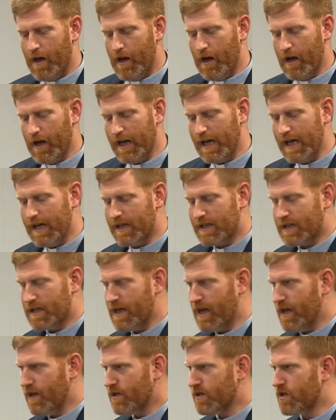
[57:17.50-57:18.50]
He
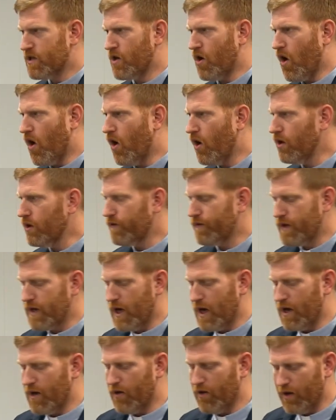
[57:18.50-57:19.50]
sins in all of the
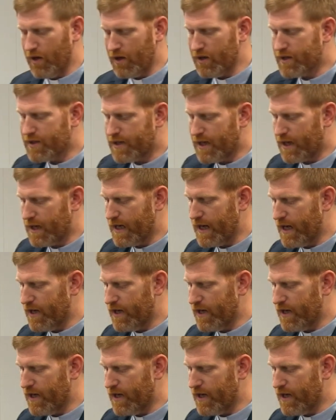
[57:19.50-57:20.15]
areas that an